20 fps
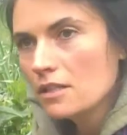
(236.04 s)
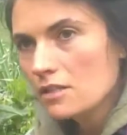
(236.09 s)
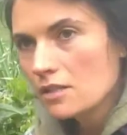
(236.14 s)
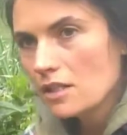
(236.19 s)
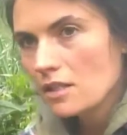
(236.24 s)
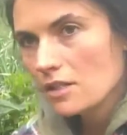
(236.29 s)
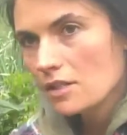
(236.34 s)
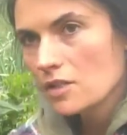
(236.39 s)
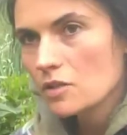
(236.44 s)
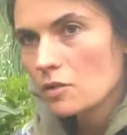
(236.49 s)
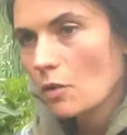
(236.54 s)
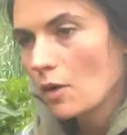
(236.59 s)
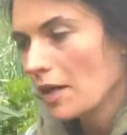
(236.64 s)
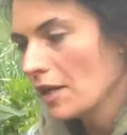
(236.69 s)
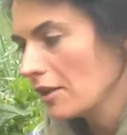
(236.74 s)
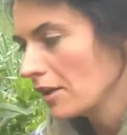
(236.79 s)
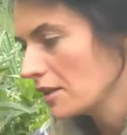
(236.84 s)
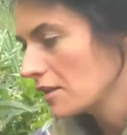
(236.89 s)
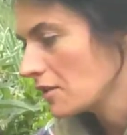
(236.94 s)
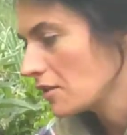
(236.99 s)
to the
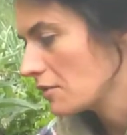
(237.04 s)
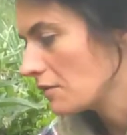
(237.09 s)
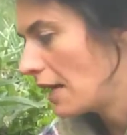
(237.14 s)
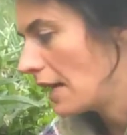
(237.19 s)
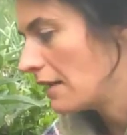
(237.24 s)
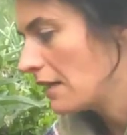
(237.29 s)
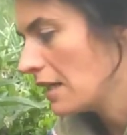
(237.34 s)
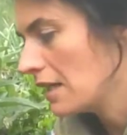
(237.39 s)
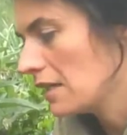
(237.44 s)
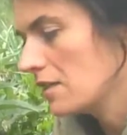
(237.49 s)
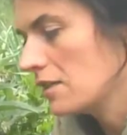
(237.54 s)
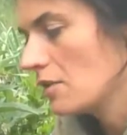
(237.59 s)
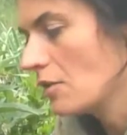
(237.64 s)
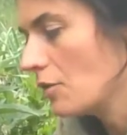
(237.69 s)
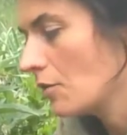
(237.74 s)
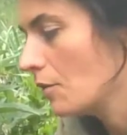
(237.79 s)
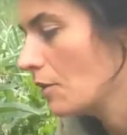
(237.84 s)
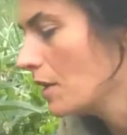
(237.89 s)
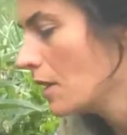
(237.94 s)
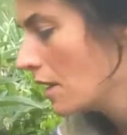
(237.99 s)
soil and surrounding it.
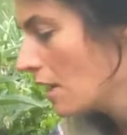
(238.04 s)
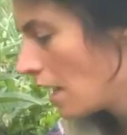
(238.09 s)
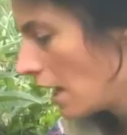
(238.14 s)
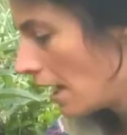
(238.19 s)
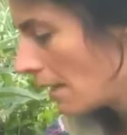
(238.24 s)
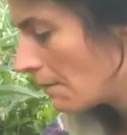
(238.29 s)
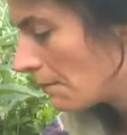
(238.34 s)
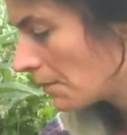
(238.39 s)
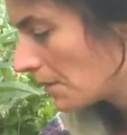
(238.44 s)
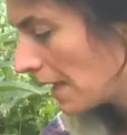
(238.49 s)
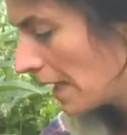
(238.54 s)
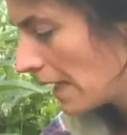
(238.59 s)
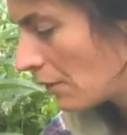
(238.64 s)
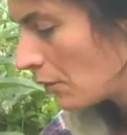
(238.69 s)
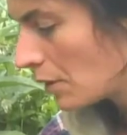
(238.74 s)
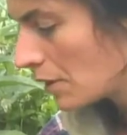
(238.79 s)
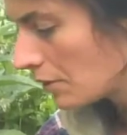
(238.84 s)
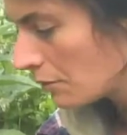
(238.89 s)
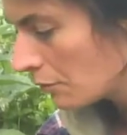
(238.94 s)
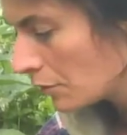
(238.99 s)
So a plant
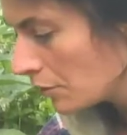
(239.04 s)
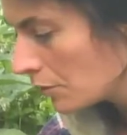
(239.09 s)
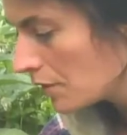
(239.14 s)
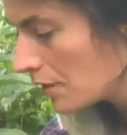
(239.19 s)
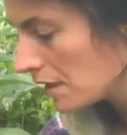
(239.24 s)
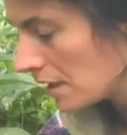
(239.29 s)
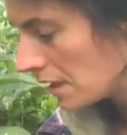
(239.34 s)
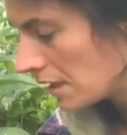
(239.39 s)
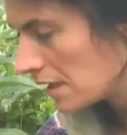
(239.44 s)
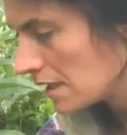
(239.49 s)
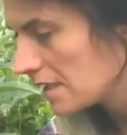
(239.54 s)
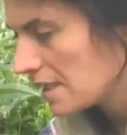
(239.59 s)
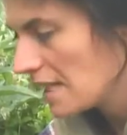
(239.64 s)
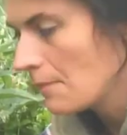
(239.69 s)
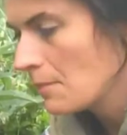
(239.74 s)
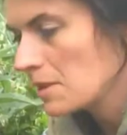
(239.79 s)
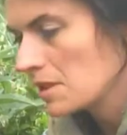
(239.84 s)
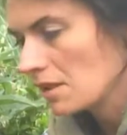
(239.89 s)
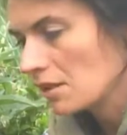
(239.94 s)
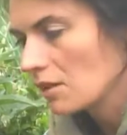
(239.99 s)
with roots and a
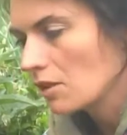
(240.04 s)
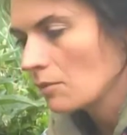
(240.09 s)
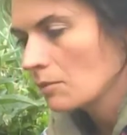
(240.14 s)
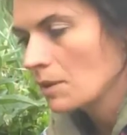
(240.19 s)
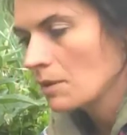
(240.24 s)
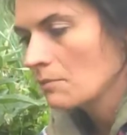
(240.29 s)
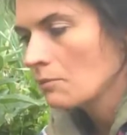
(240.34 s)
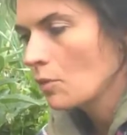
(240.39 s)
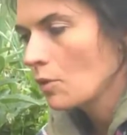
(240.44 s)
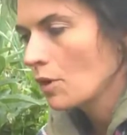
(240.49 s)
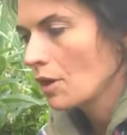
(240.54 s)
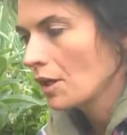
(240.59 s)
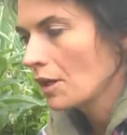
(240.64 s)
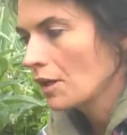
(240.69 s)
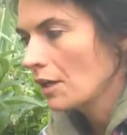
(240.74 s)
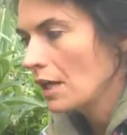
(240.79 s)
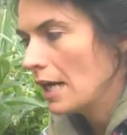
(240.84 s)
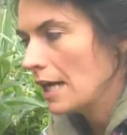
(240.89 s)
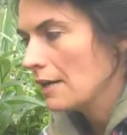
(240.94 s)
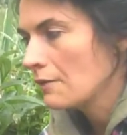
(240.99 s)
stem is a little bit
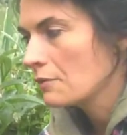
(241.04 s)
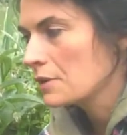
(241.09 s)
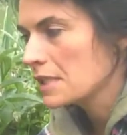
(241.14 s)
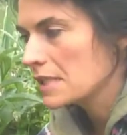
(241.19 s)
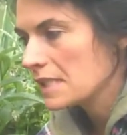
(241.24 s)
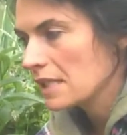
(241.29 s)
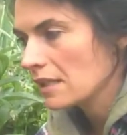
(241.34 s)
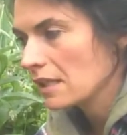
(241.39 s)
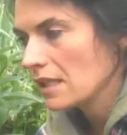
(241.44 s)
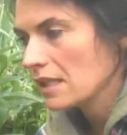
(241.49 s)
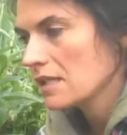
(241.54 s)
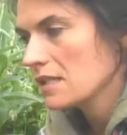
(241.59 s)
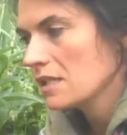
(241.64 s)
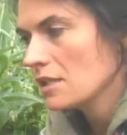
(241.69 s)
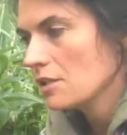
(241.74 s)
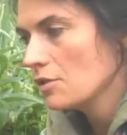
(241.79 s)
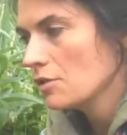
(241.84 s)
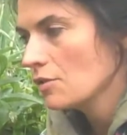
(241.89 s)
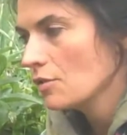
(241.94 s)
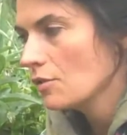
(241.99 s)
more resilient
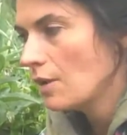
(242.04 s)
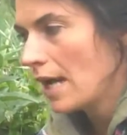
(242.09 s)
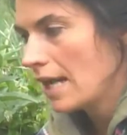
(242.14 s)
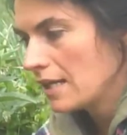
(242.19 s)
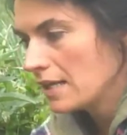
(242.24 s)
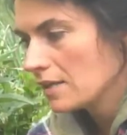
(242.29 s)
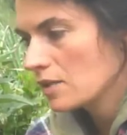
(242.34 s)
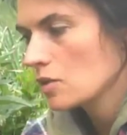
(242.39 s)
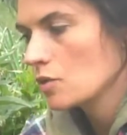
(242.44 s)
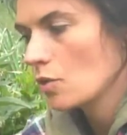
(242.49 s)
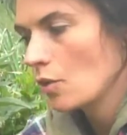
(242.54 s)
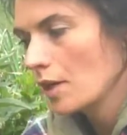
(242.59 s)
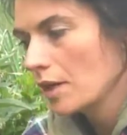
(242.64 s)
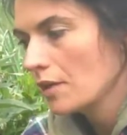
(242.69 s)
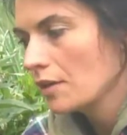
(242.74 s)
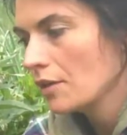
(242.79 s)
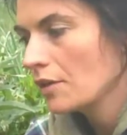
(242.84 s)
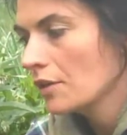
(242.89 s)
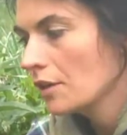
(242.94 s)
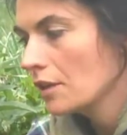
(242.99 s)
to any
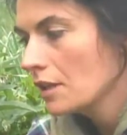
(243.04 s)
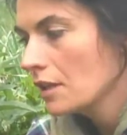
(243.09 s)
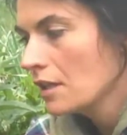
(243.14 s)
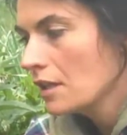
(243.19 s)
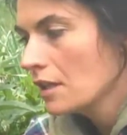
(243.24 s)
soil